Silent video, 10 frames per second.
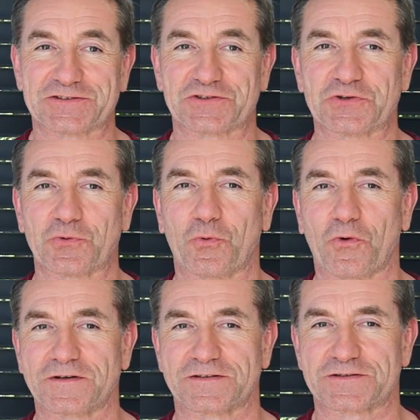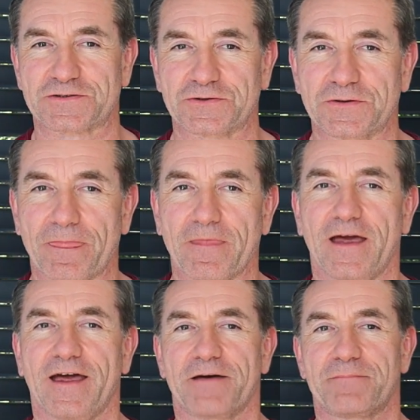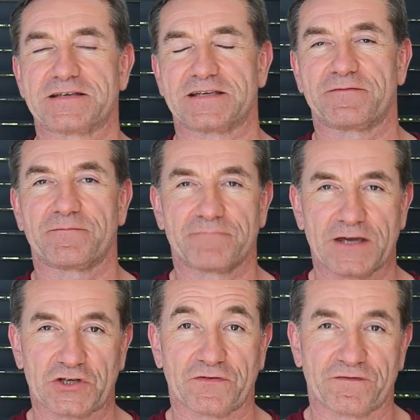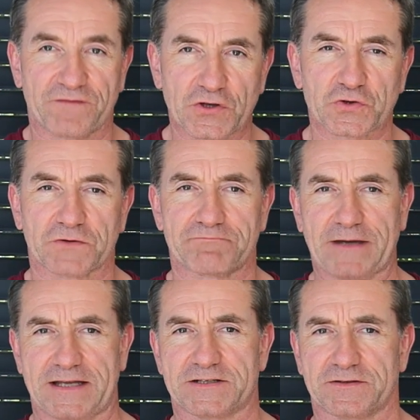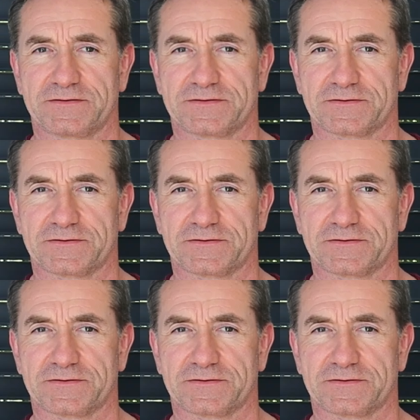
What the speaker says: So you want to basically make you feel better,